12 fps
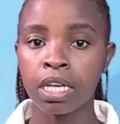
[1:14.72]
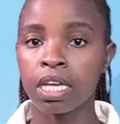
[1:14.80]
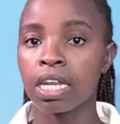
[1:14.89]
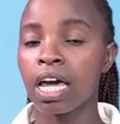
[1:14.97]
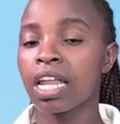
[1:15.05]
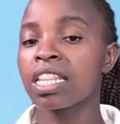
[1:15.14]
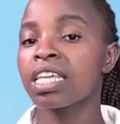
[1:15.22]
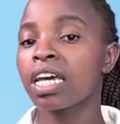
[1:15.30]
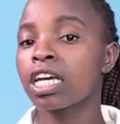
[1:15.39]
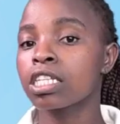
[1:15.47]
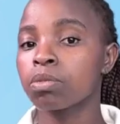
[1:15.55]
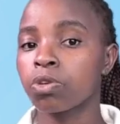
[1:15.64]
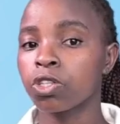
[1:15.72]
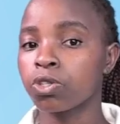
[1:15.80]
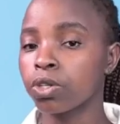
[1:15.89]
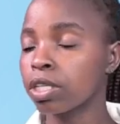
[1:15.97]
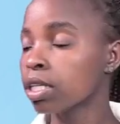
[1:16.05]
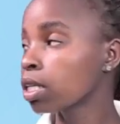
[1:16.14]
In another
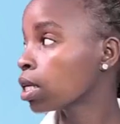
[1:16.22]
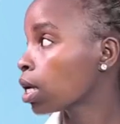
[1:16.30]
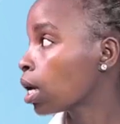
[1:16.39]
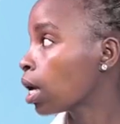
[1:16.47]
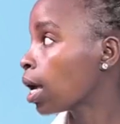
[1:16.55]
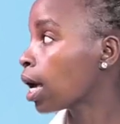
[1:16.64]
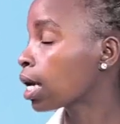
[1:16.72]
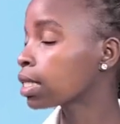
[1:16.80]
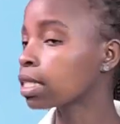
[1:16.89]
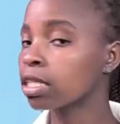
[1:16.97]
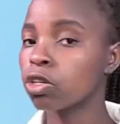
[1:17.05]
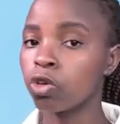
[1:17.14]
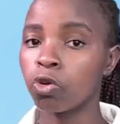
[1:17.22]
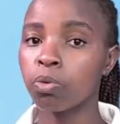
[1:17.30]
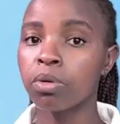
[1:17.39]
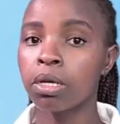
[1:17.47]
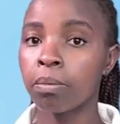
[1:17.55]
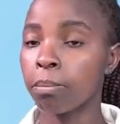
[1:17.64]
expression, x
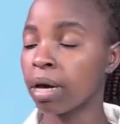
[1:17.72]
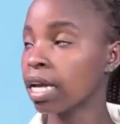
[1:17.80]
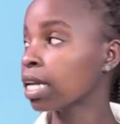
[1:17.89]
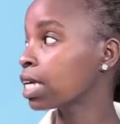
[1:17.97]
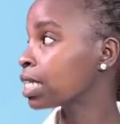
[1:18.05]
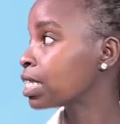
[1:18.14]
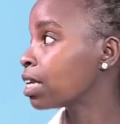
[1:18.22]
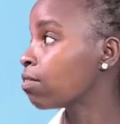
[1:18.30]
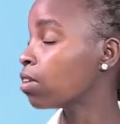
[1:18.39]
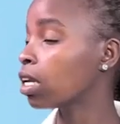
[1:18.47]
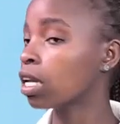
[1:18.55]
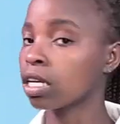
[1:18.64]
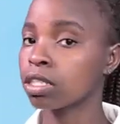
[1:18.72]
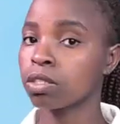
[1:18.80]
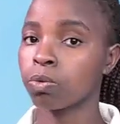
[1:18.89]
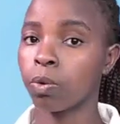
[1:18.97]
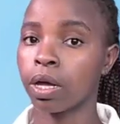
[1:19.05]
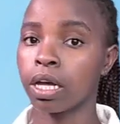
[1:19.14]
cubed minus 7x
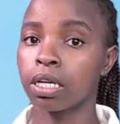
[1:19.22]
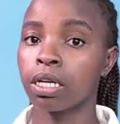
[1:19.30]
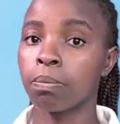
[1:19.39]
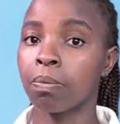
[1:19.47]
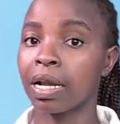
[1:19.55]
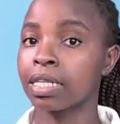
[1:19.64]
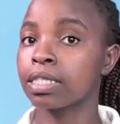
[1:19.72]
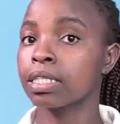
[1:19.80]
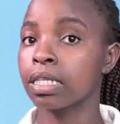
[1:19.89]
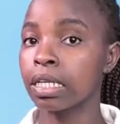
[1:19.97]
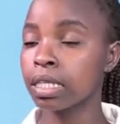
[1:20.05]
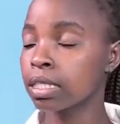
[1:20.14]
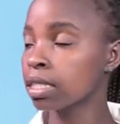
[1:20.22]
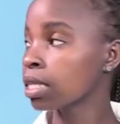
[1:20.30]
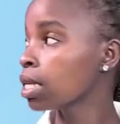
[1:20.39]
squared plus 6,